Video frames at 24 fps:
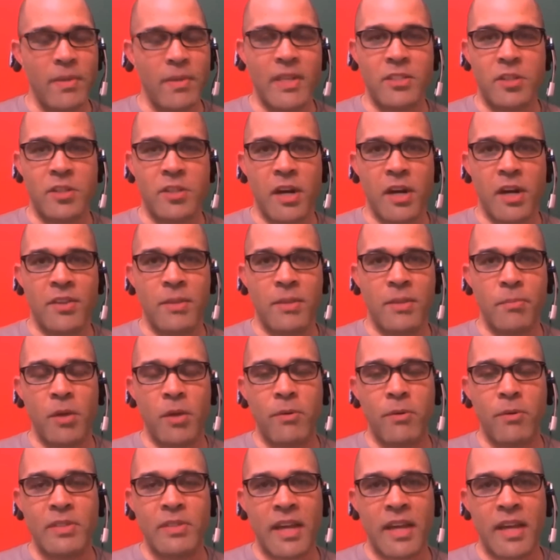because Jonathan
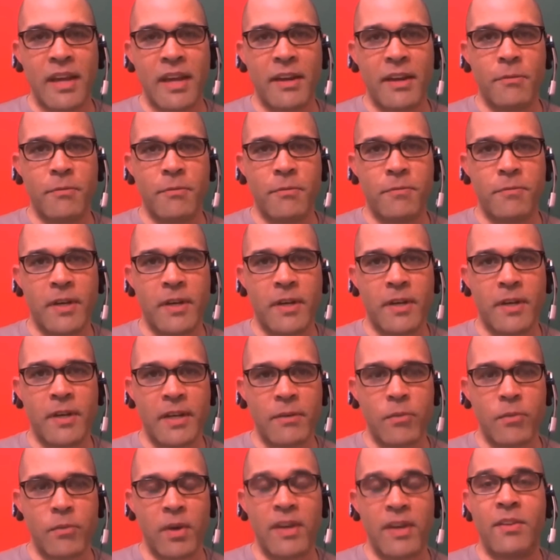Blow is kind of
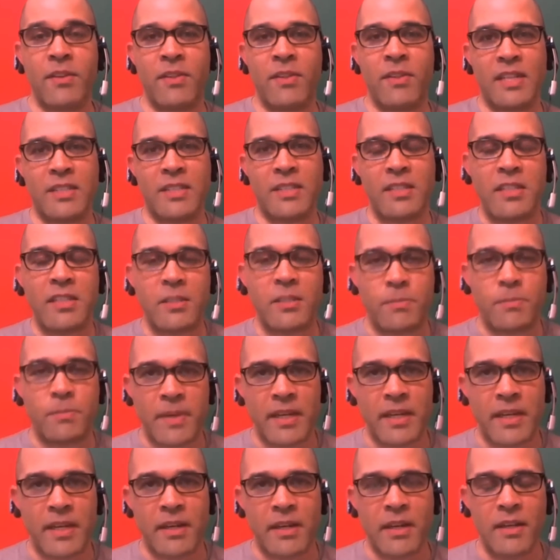one of the things he's
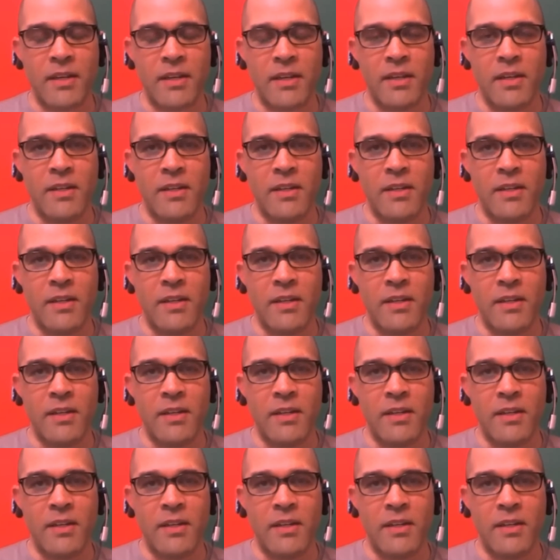been